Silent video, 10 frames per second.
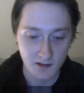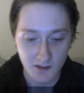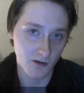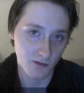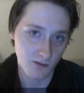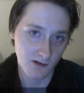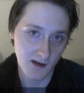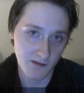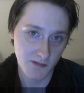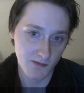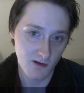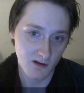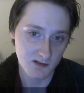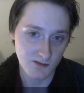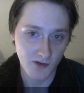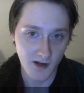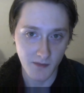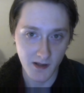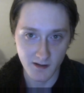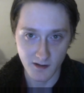A lot of people also
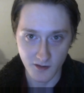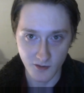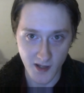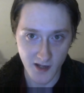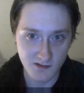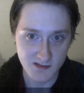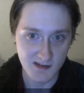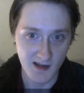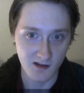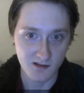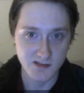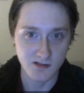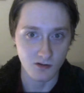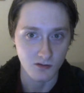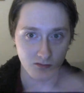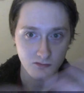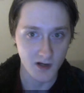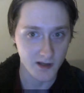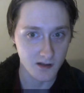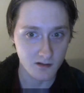recommended a new hairstyle, so
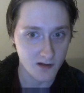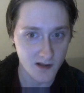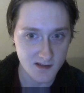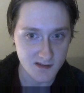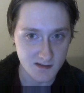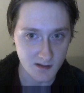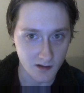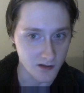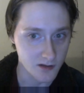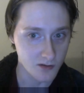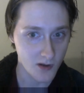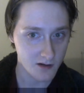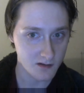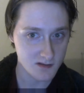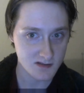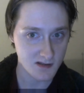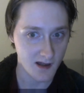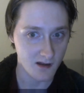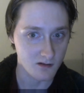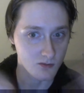right here it is, a new hairstyle.
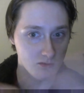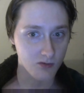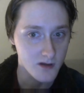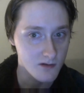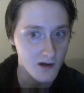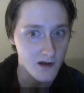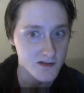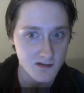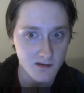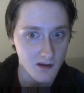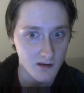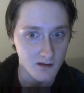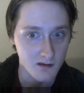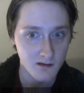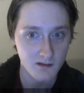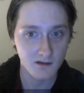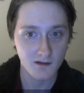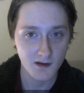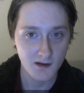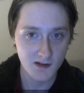What do you guys think?
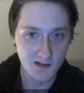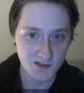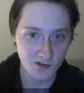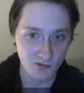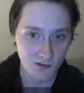So,